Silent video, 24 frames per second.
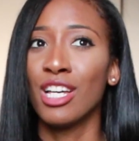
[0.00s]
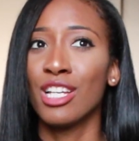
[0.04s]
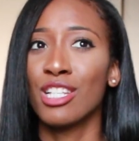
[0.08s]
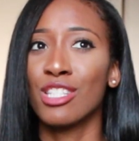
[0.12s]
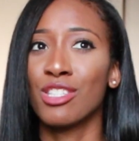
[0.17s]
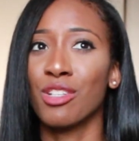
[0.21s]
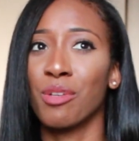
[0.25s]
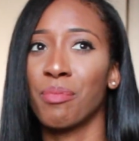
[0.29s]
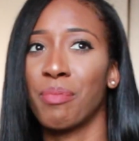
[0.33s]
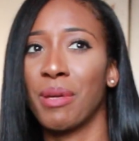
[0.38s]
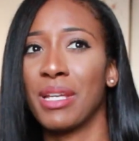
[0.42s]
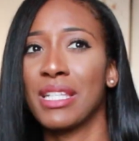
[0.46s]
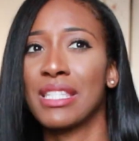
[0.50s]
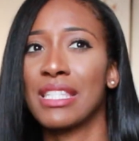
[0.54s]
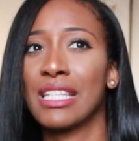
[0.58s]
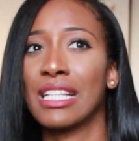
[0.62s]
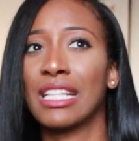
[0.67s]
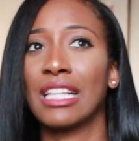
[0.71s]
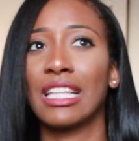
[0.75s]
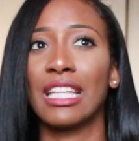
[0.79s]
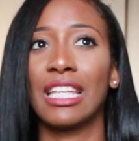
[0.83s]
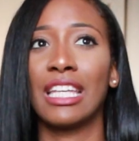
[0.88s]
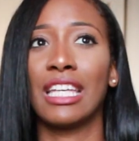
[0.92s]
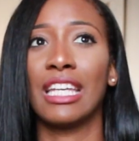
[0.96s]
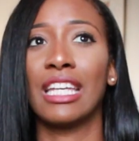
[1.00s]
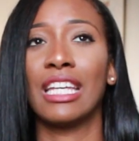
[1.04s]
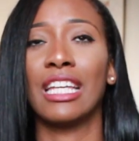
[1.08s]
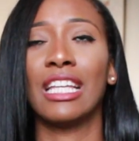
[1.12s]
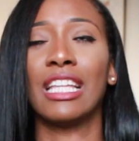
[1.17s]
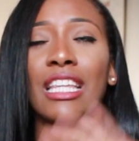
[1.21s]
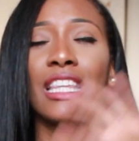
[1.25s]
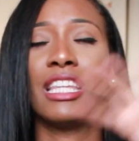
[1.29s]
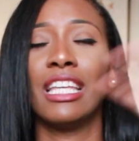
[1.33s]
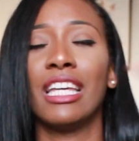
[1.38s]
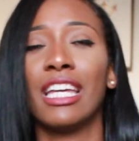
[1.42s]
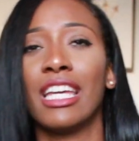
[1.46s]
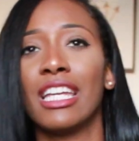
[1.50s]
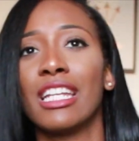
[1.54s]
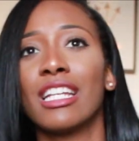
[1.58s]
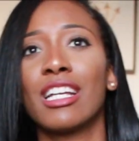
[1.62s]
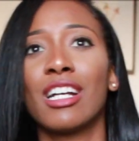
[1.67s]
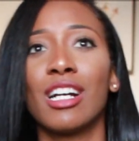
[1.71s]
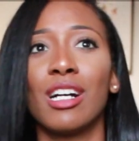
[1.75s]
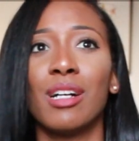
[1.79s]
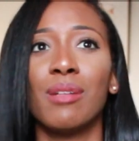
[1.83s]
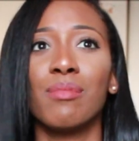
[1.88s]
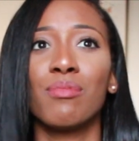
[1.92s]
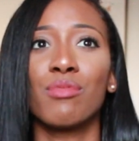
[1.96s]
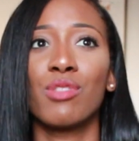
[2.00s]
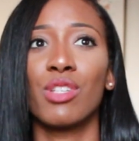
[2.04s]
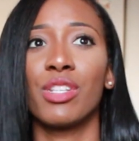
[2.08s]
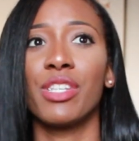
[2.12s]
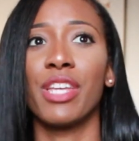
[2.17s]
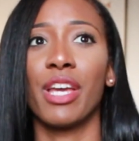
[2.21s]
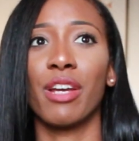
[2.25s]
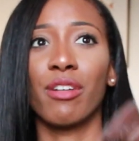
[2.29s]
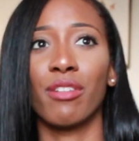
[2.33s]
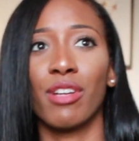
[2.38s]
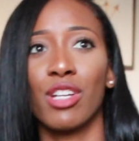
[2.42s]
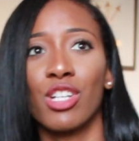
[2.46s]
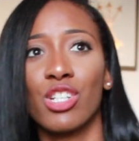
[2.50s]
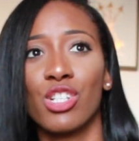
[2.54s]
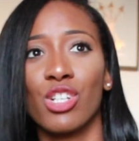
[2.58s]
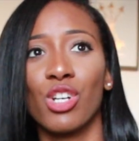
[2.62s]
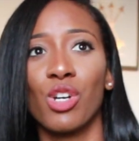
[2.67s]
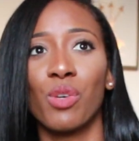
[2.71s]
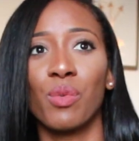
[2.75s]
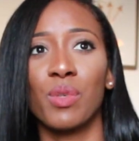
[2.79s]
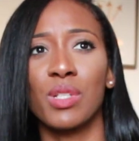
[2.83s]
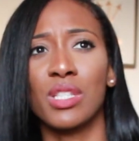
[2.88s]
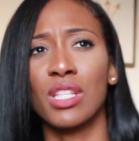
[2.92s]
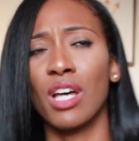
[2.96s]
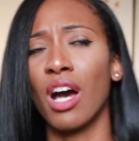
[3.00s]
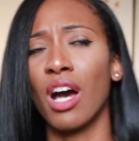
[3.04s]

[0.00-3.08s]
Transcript: So basically the income to debt ratio was